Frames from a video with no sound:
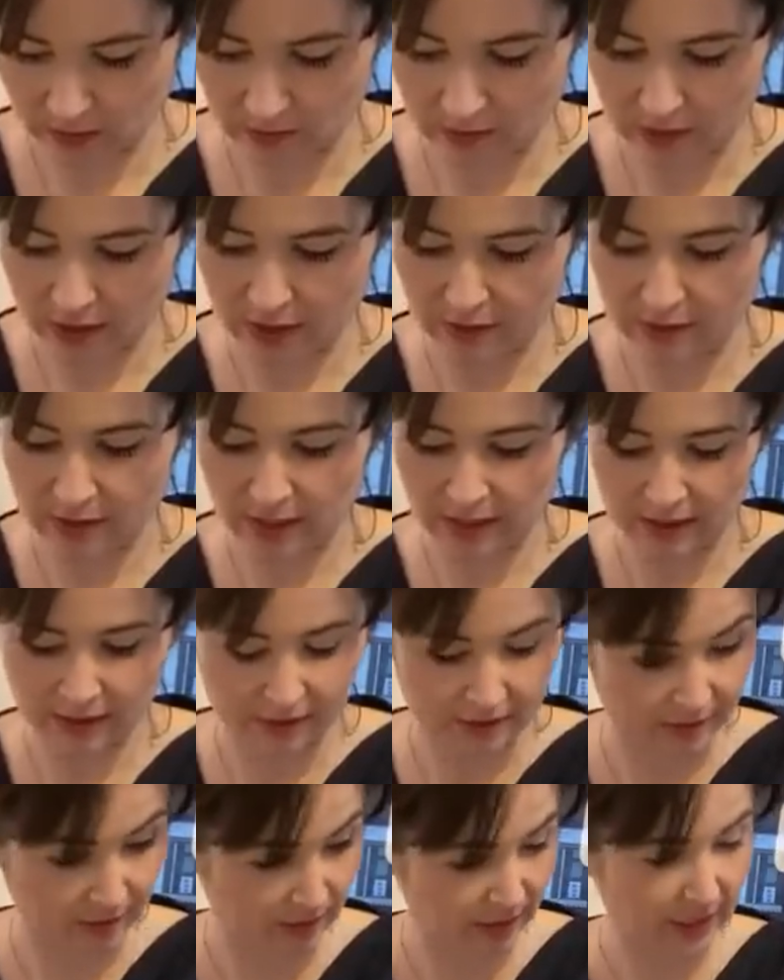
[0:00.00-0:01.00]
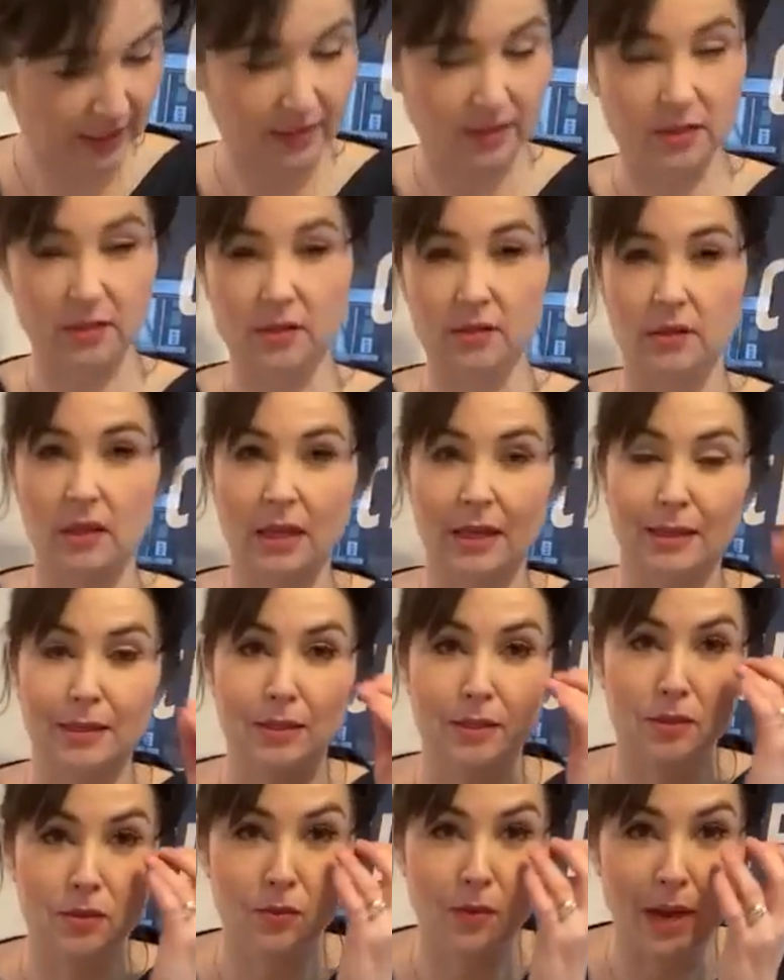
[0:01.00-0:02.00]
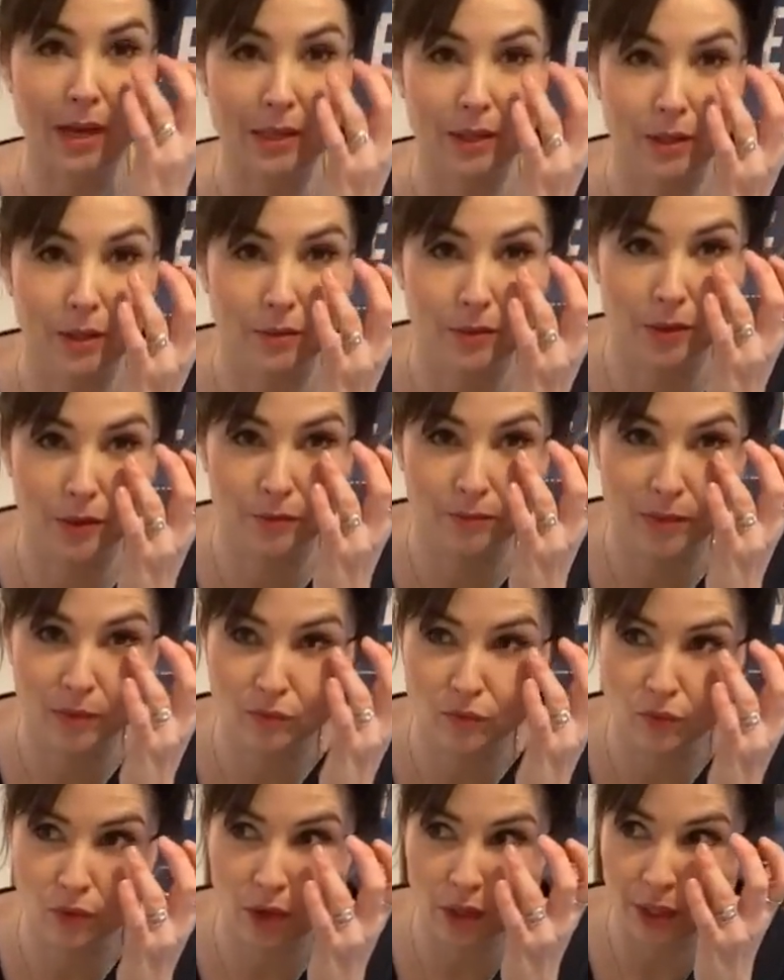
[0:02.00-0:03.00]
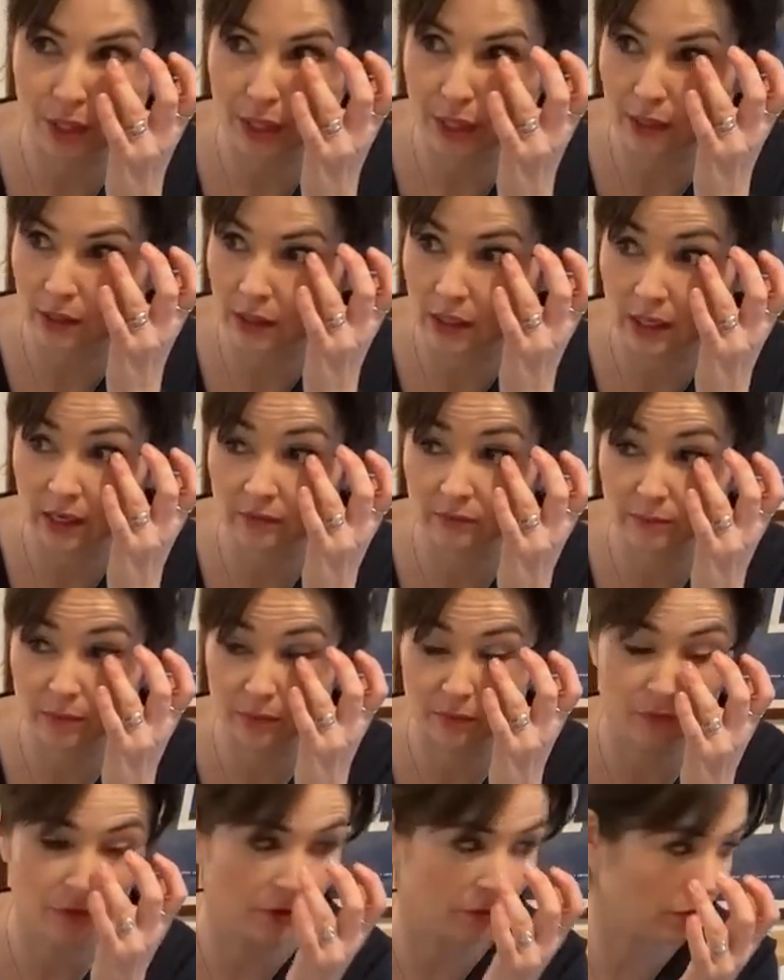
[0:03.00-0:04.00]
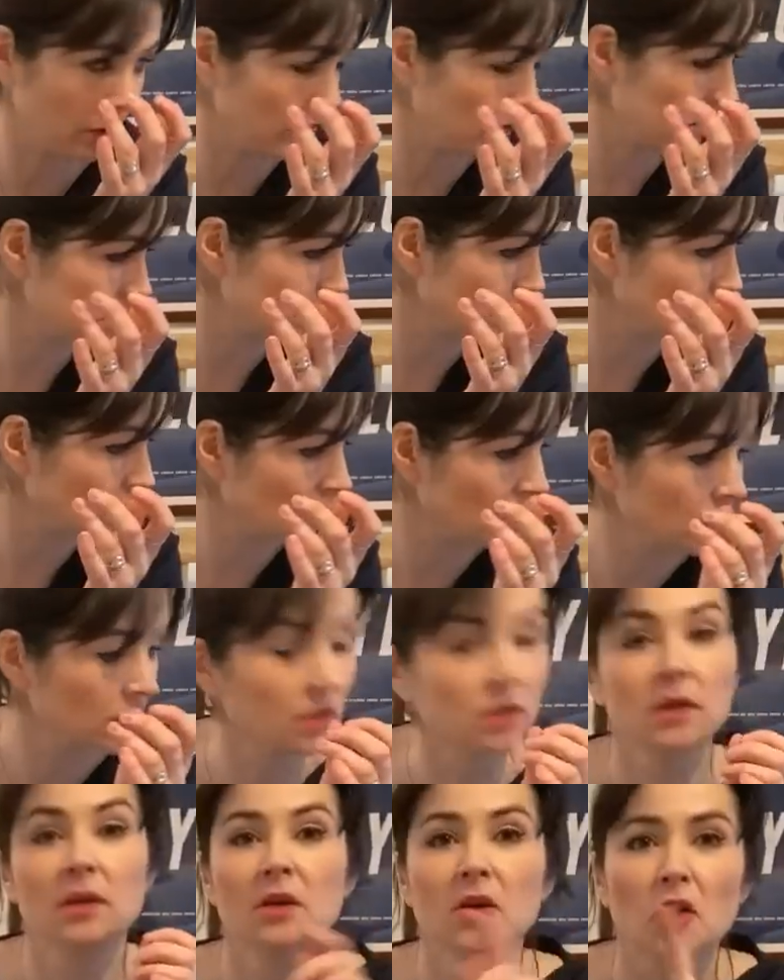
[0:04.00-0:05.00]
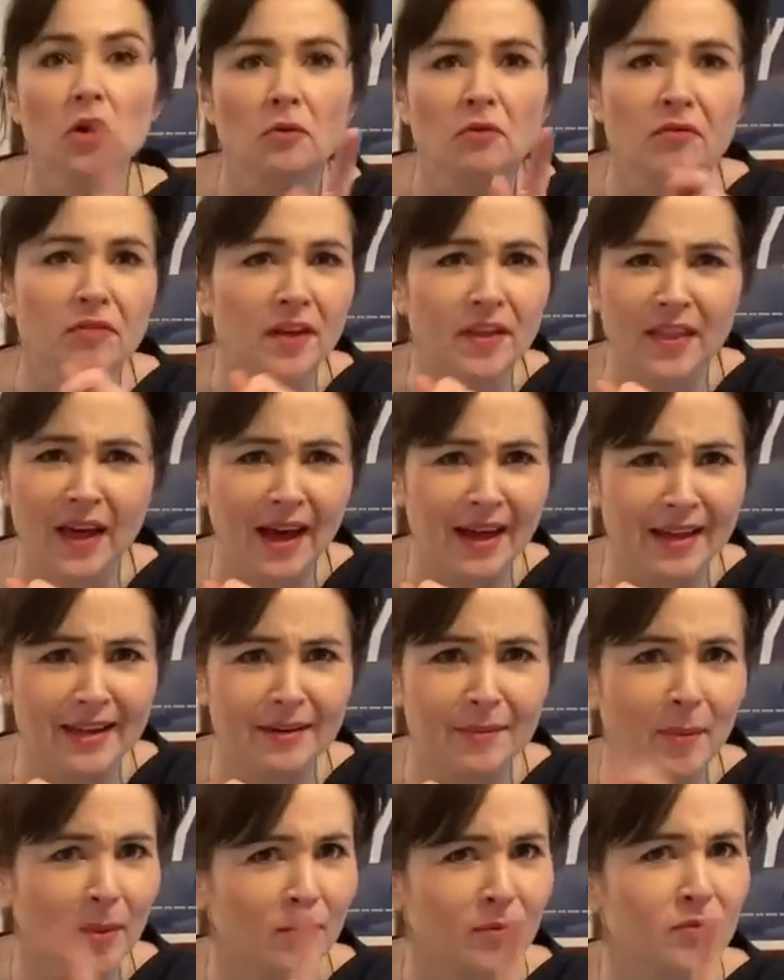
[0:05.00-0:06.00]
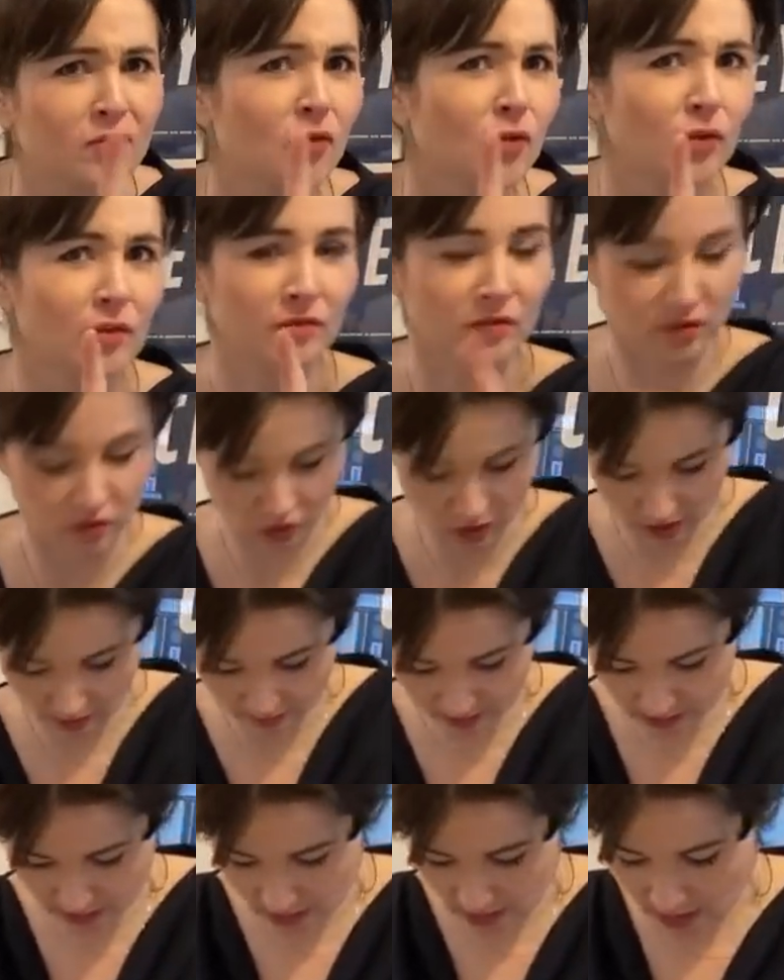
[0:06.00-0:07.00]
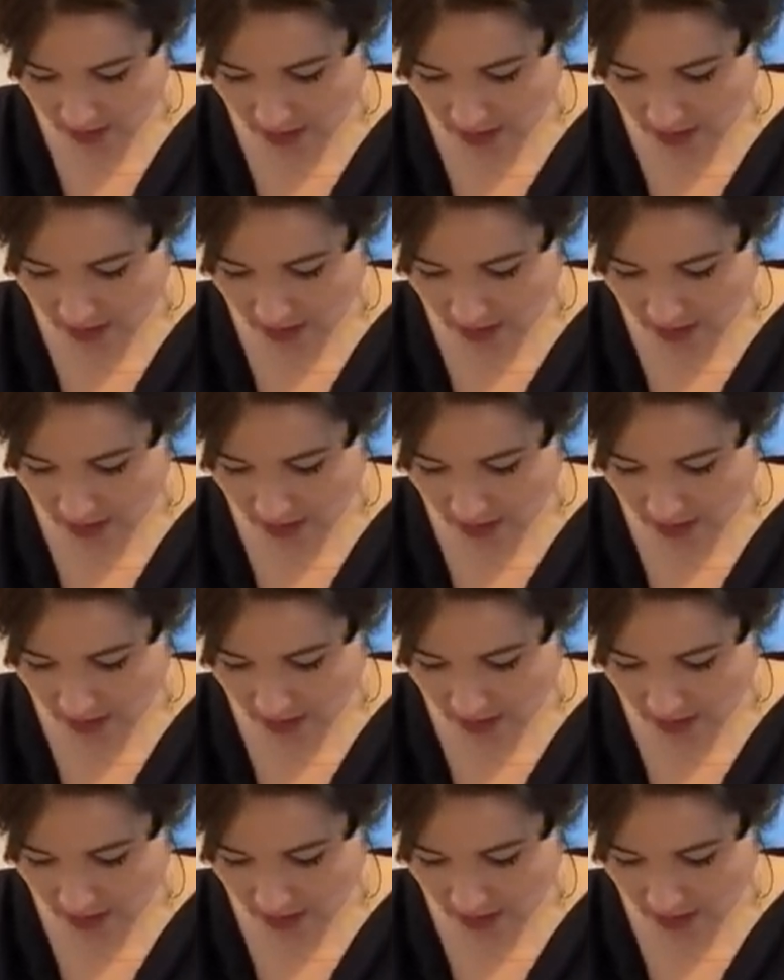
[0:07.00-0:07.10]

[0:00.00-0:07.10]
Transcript: You like get like sweat, you know, when you've been running. I haven't been for a run this morning, couldn't fit that in amongst all of the dramas,